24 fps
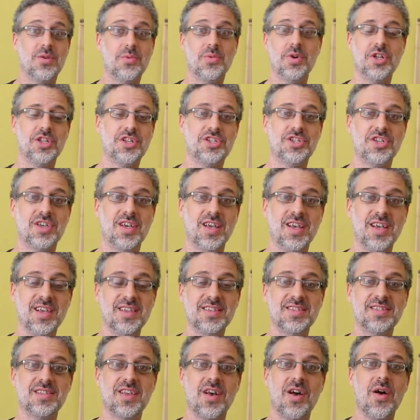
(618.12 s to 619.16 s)
which
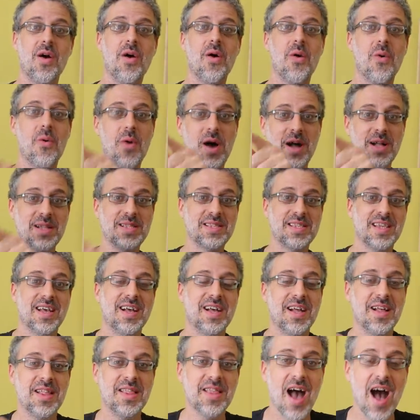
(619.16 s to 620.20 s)
is what
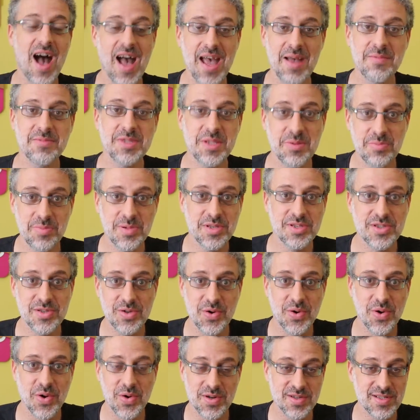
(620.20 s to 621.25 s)
the IMDb
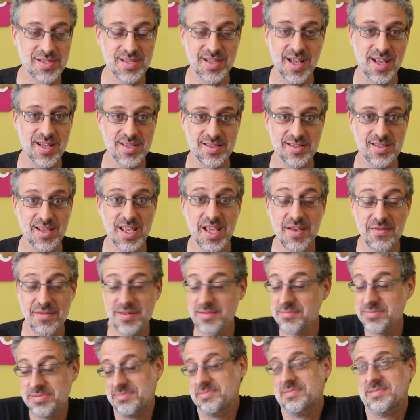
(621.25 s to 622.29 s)
score says.
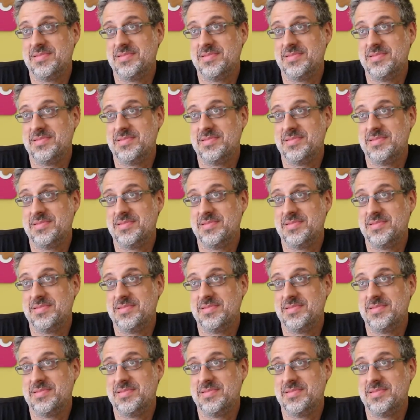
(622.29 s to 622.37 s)
Even